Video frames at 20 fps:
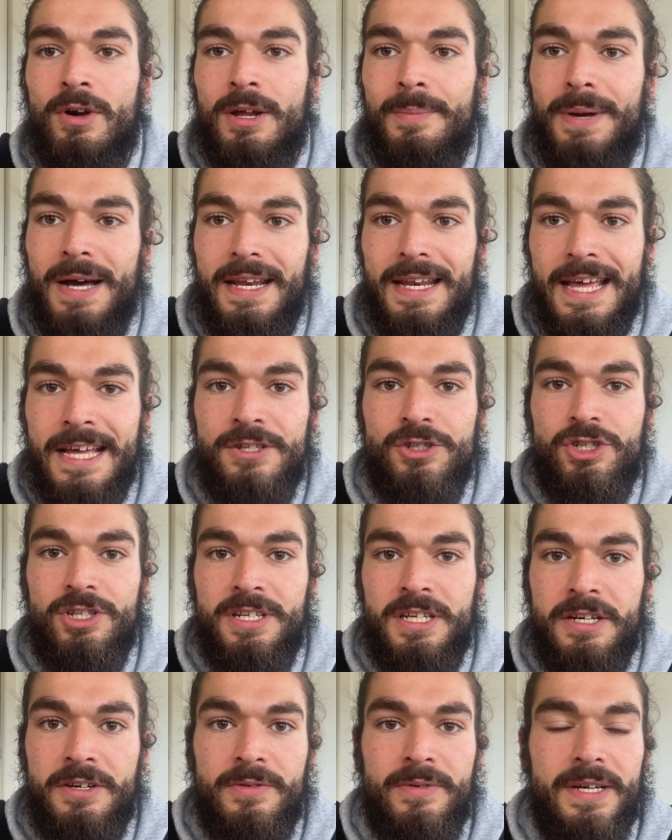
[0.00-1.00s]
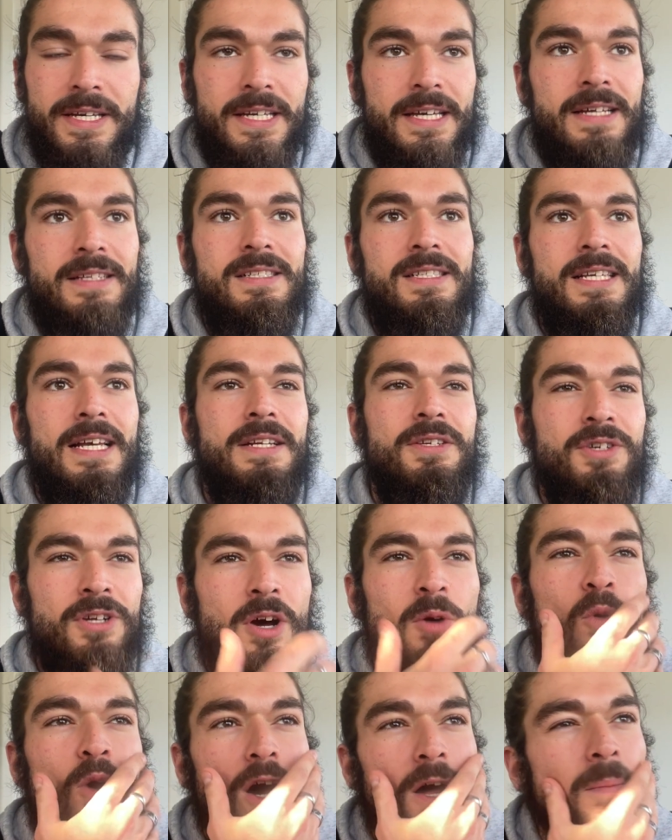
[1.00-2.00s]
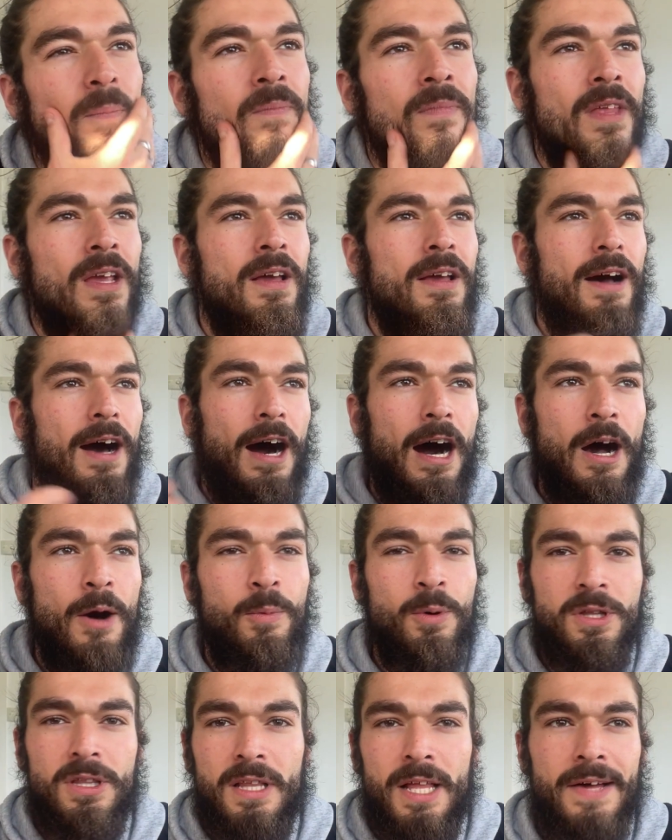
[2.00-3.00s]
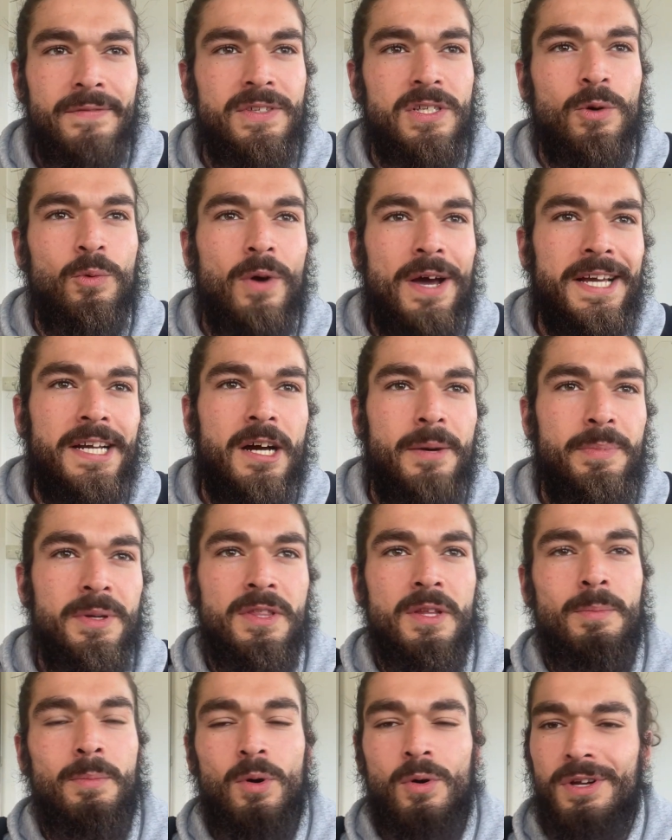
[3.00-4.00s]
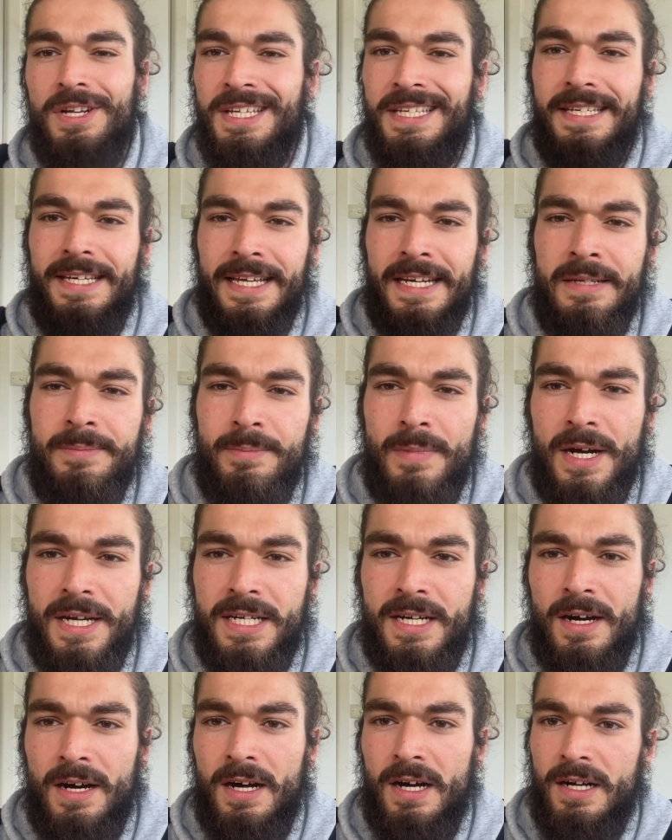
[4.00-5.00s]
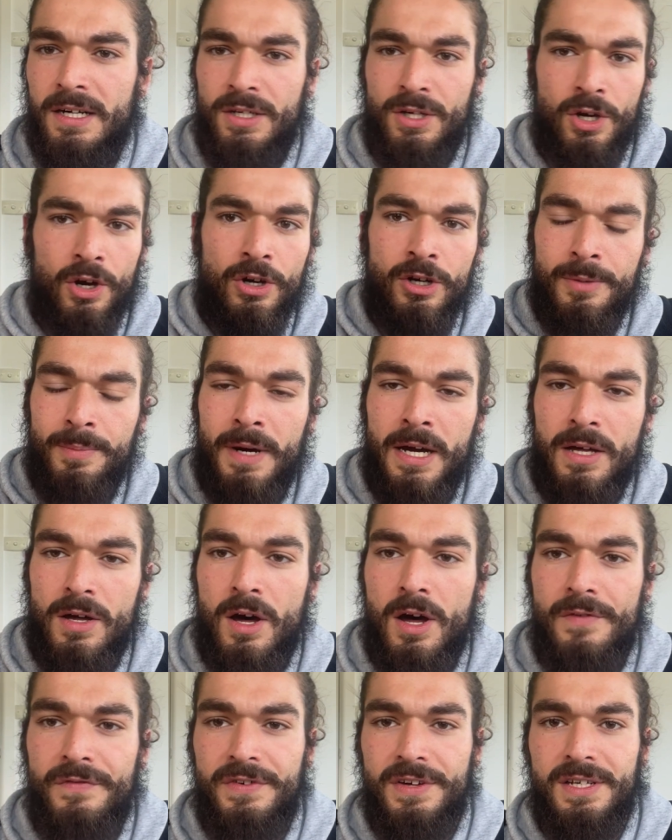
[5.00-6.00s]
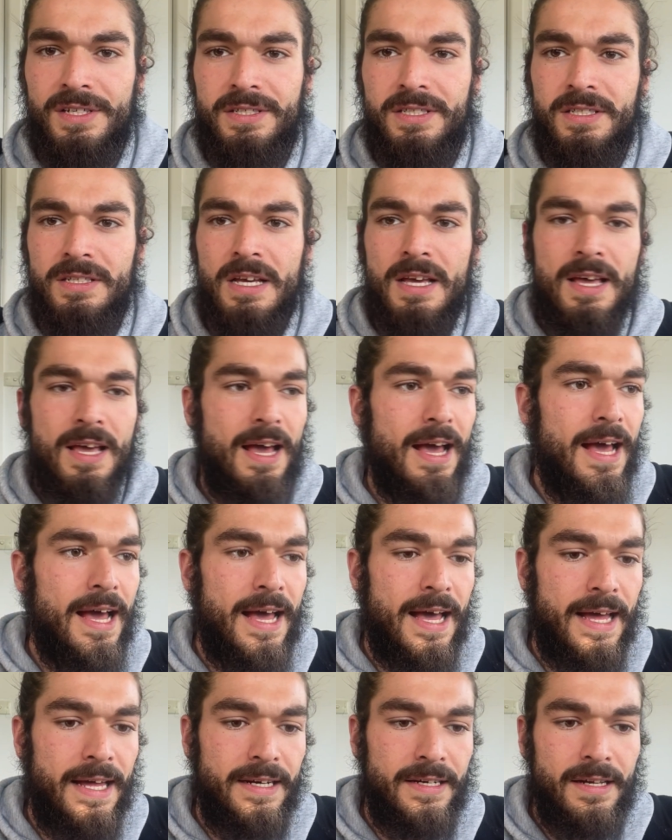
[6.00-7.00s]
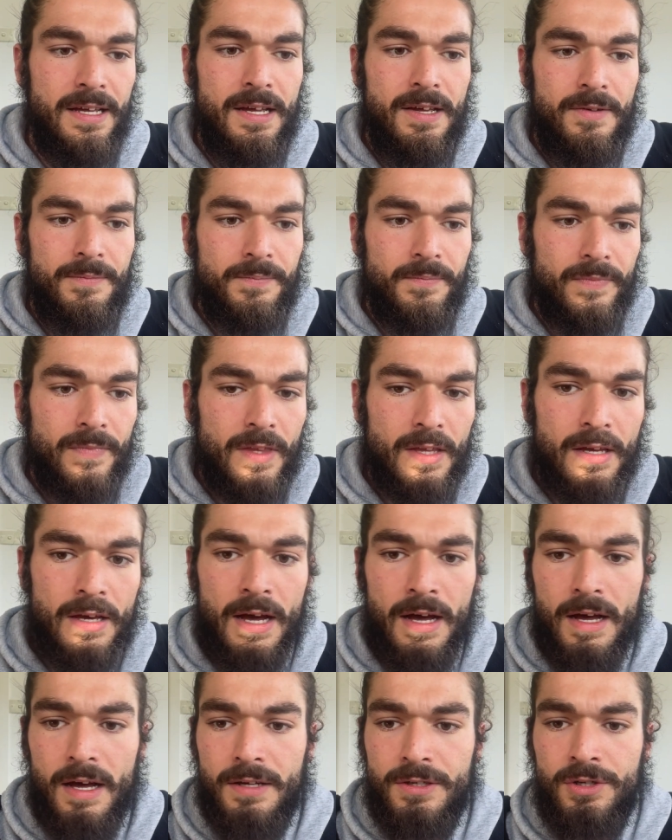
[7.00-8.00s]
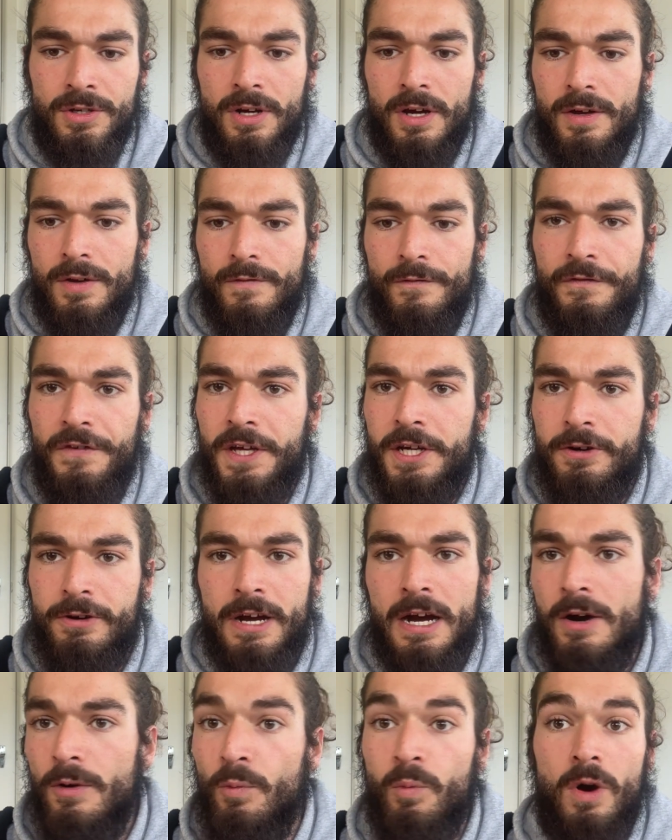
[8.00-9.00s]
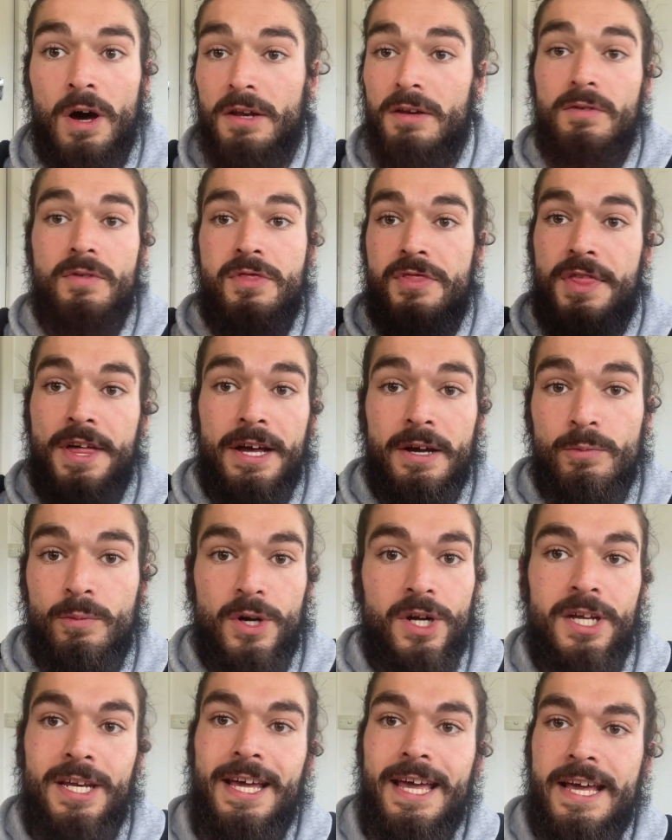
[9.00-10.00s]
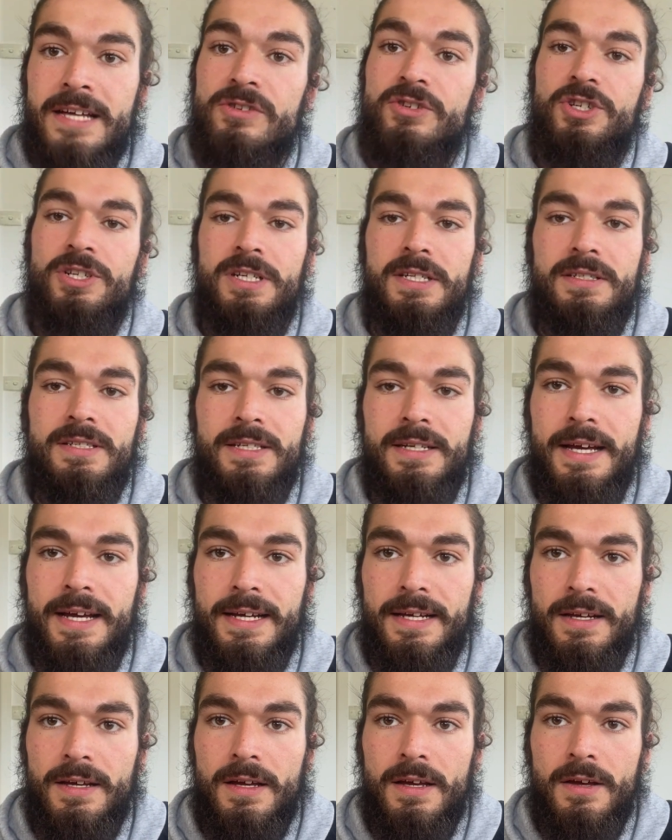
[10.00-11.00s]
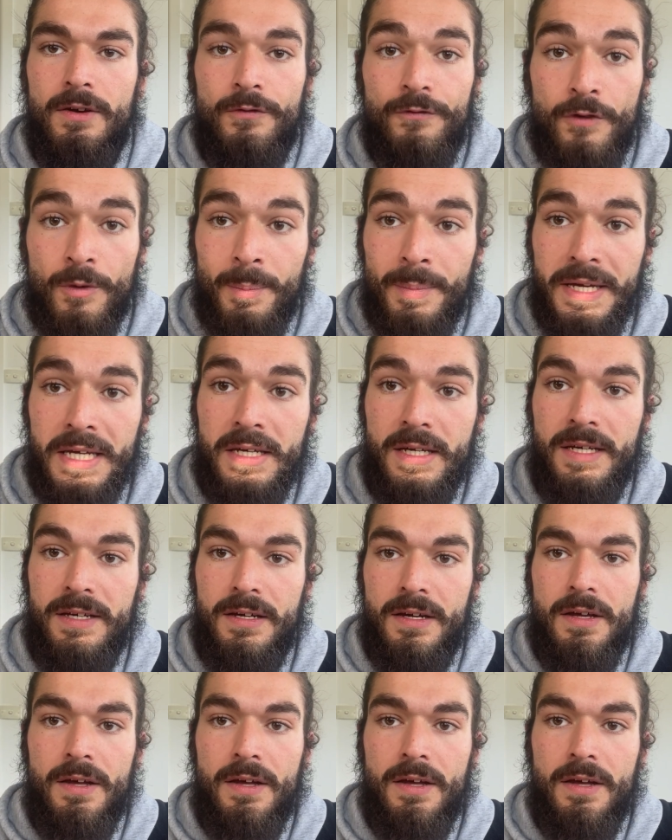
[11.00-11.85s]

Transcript: about engineering and said, you know what? I would love to wake up in the morning, get in my car, go to my office and, figure out what thing we're gonna engineer today. For me,